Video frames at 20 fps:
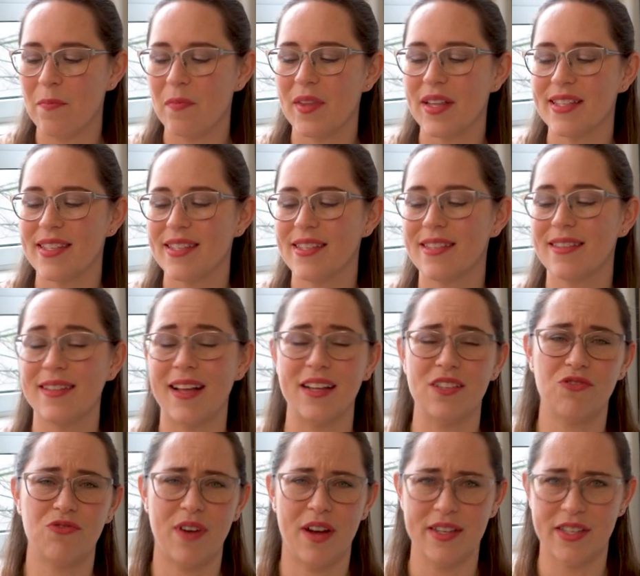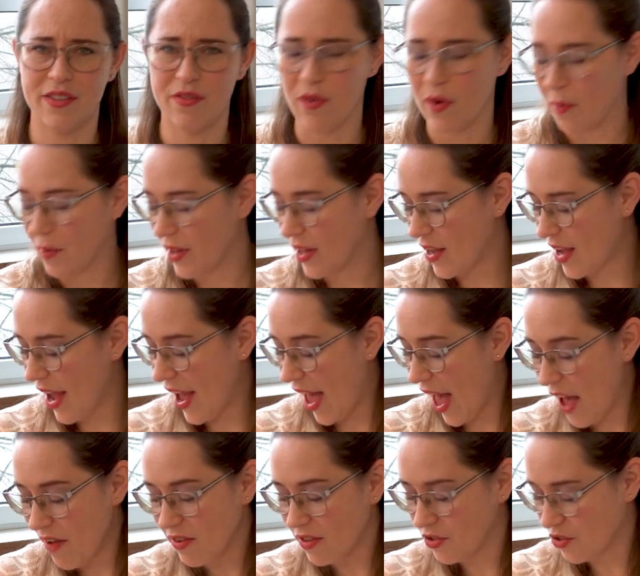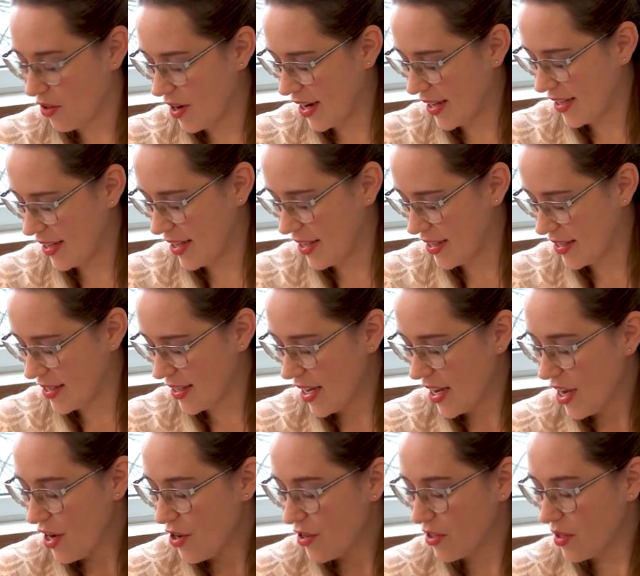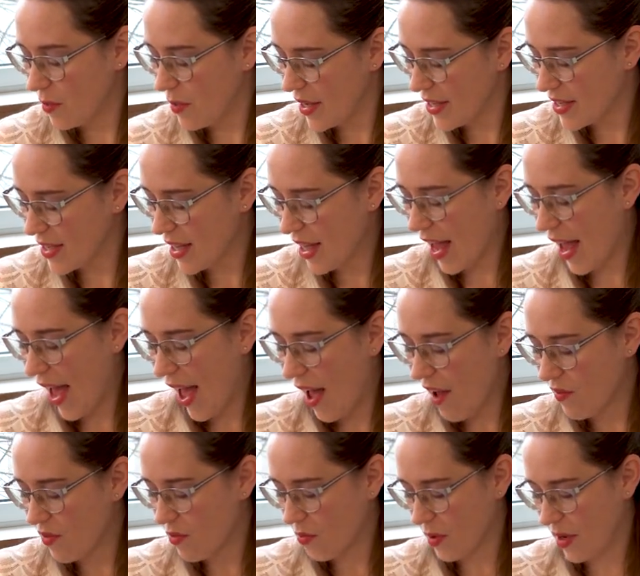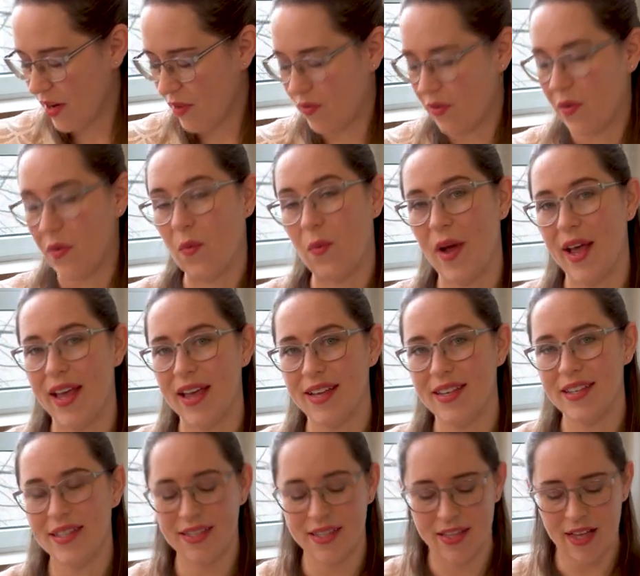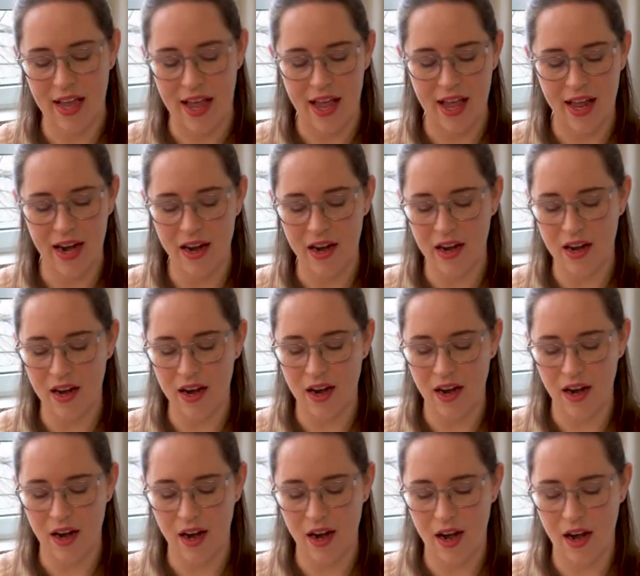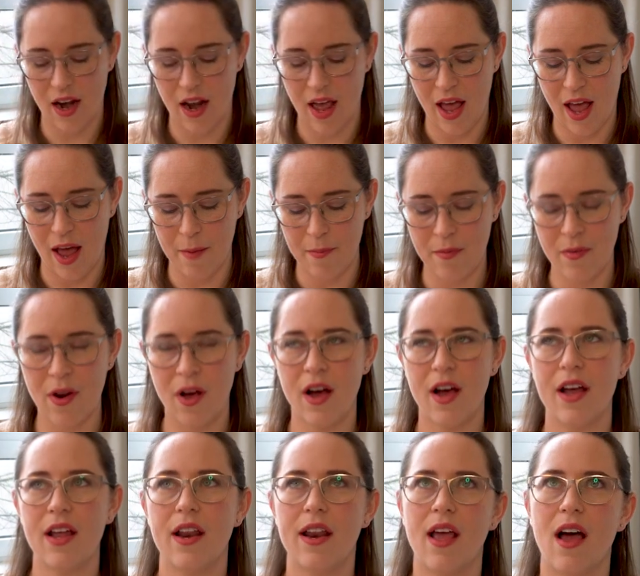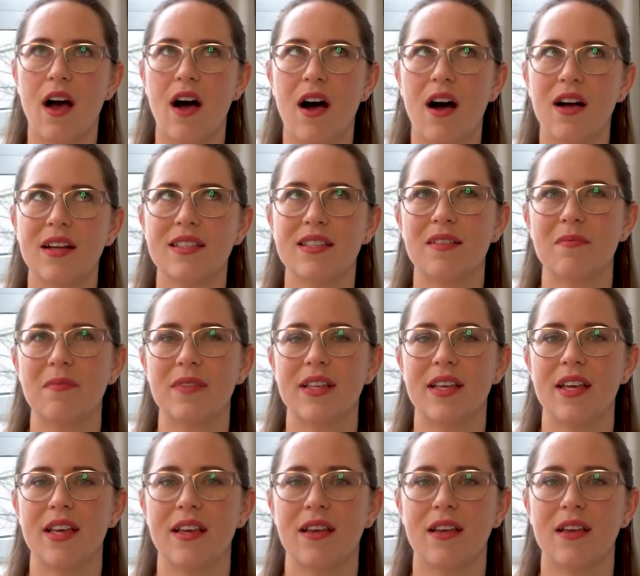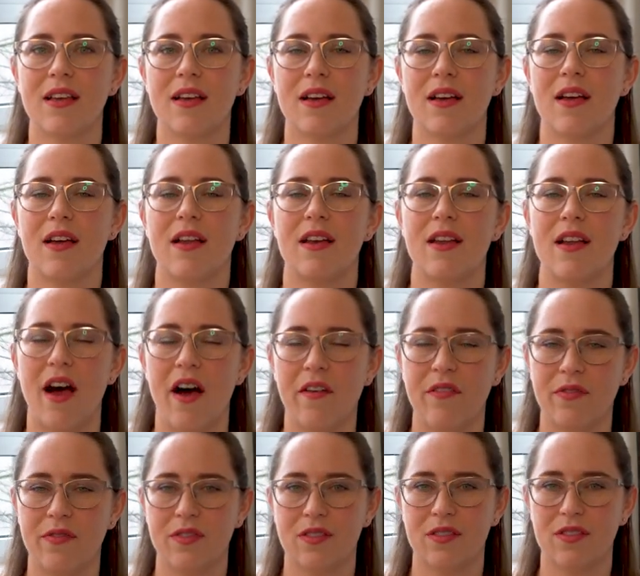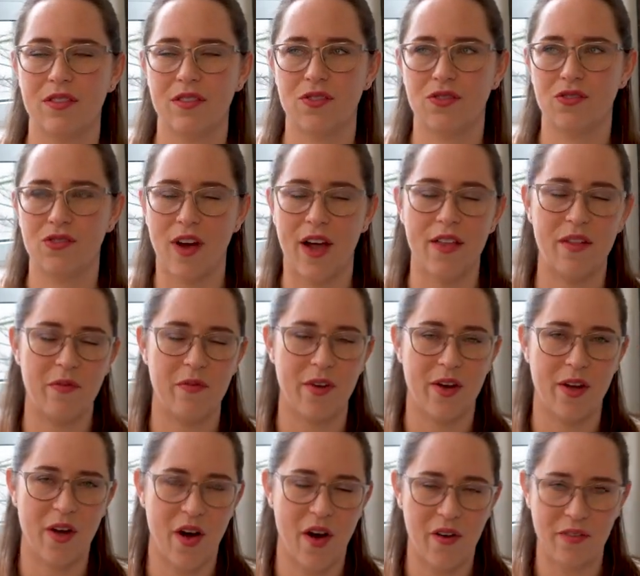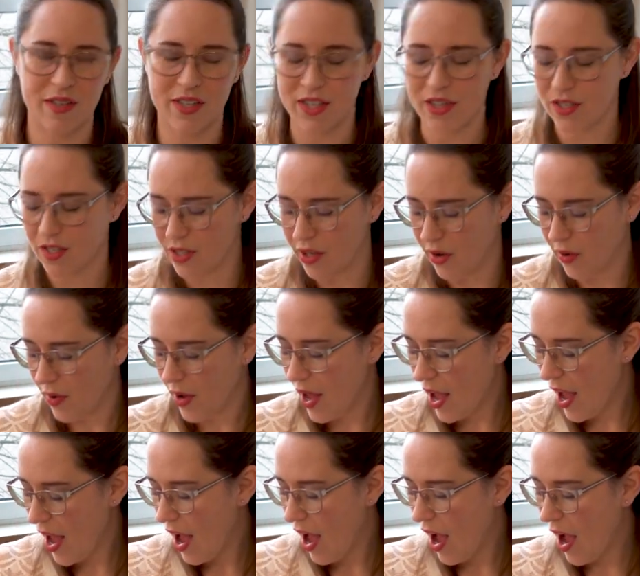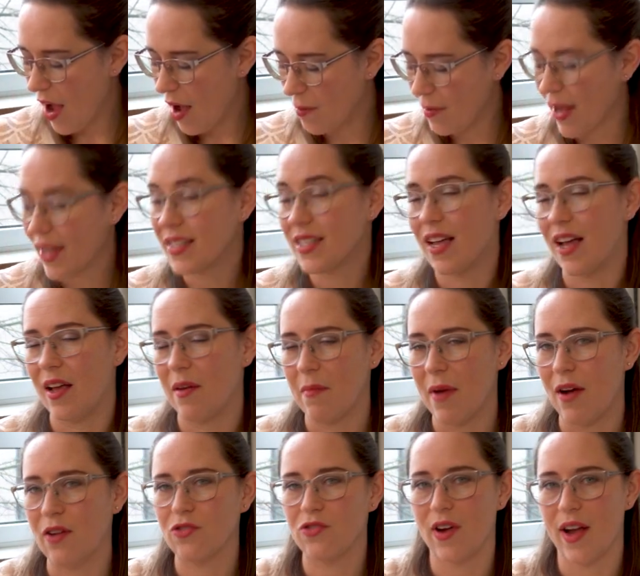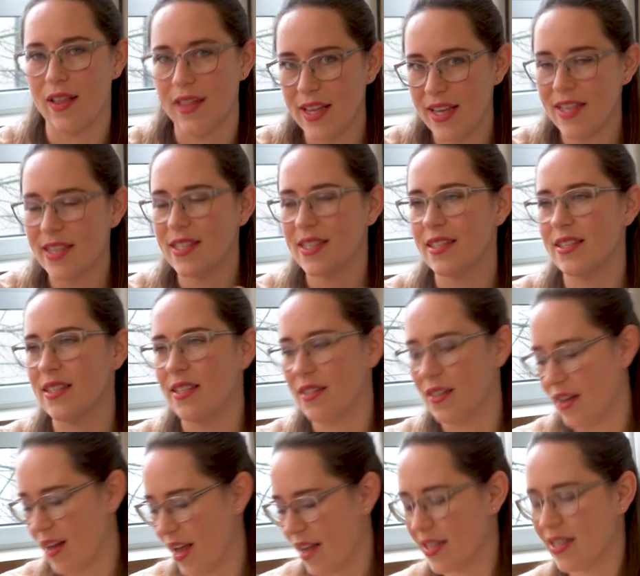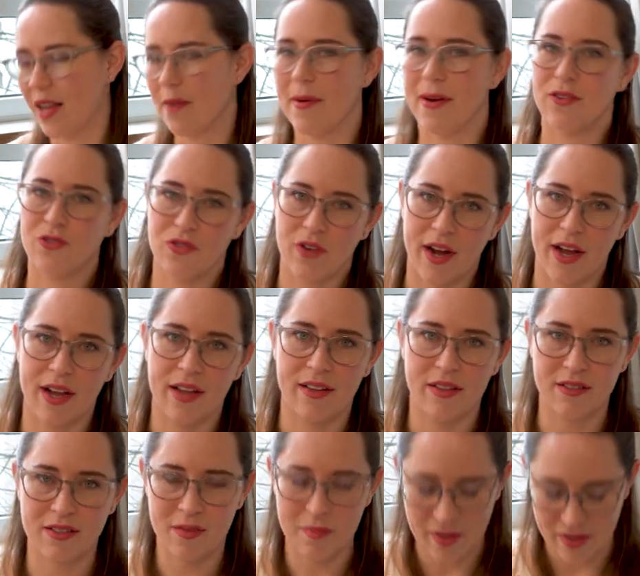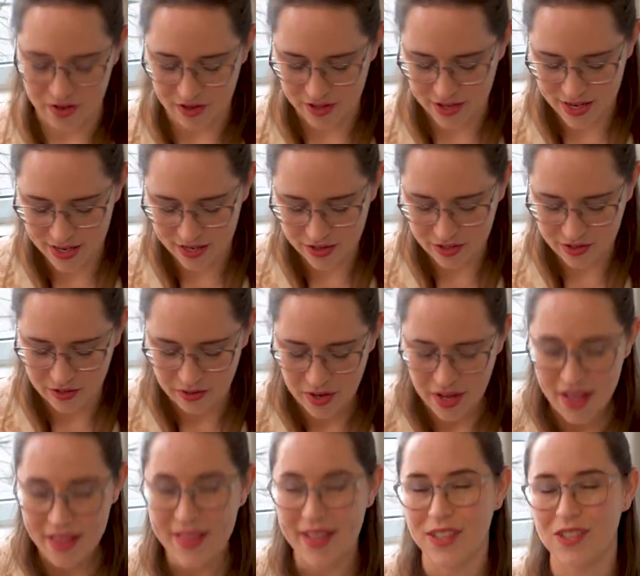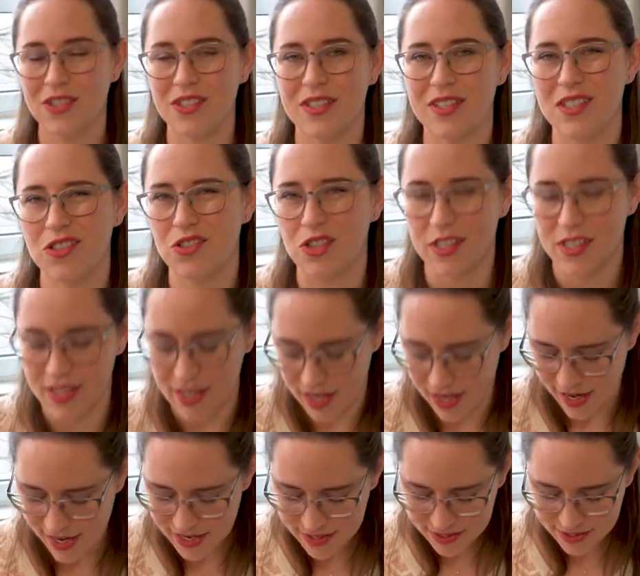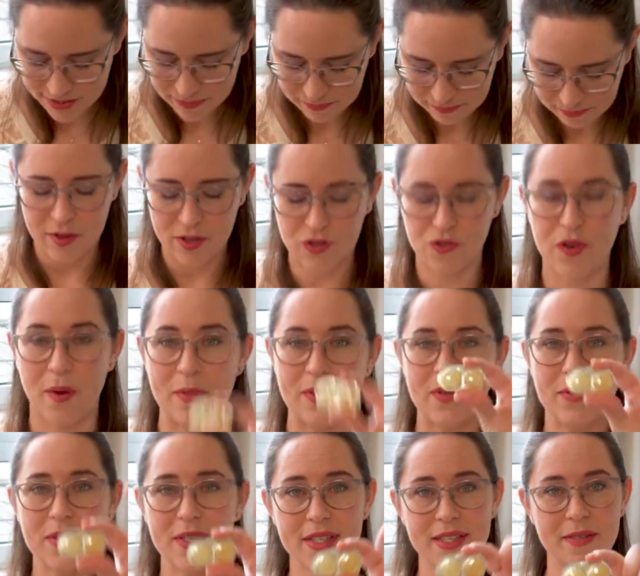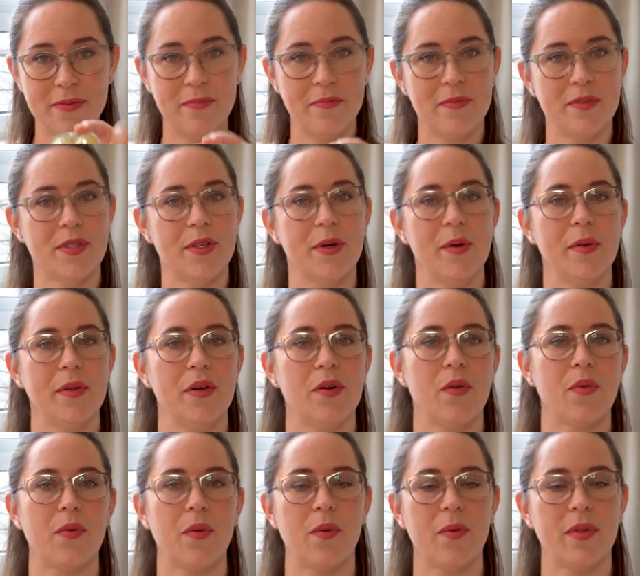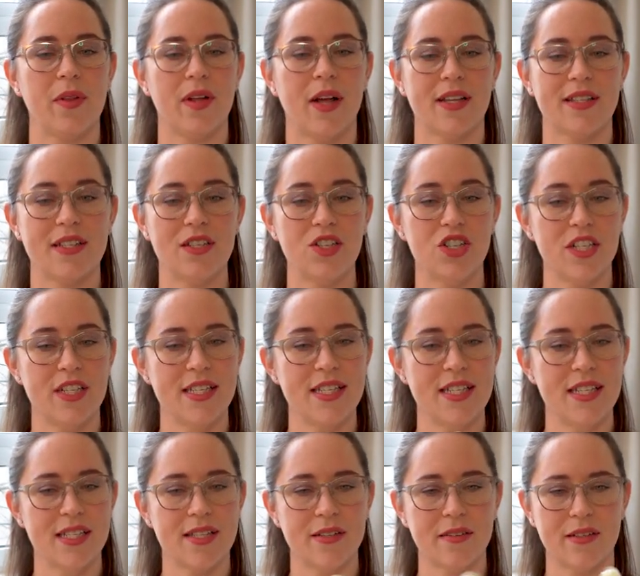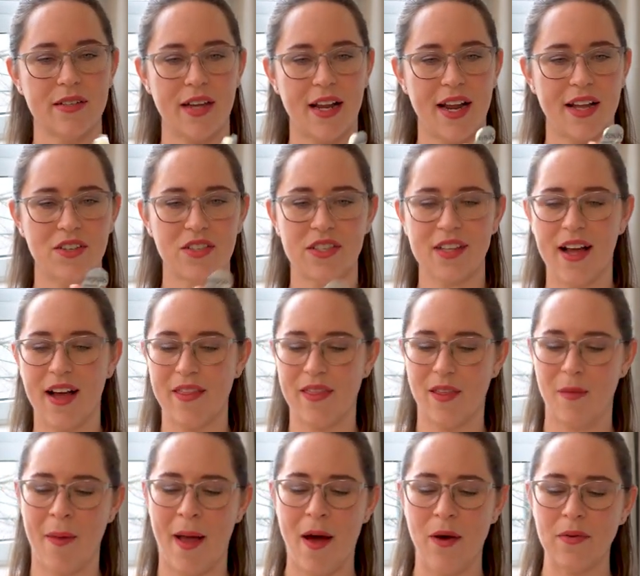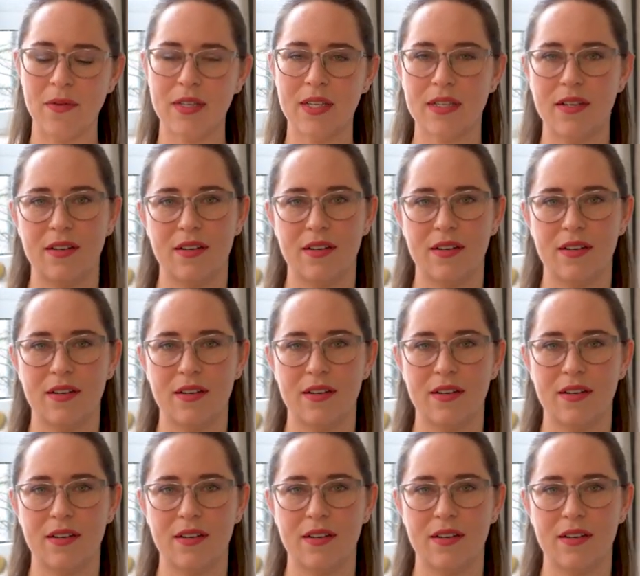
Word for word: This is the less drowsy formula. I haven't tried these. So basically I have 3 different ways and I'm not on something enough to try them very often. So next time I'll try these and then the next time I'll try some other things. So that's just a just in case. Strepsils, so little throat lozenges, and I just cut them out